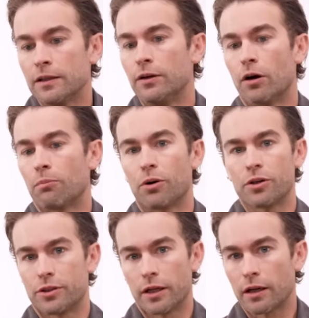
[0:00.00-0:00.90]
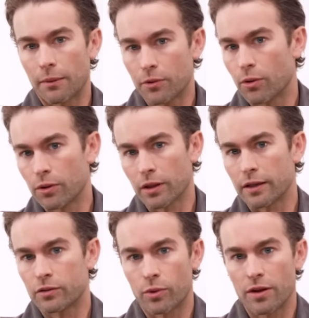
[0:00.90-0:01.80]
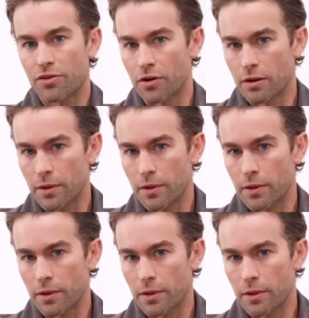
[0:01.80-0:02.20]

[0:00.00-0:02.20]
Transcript: you don't push it. I'm going like 20, 30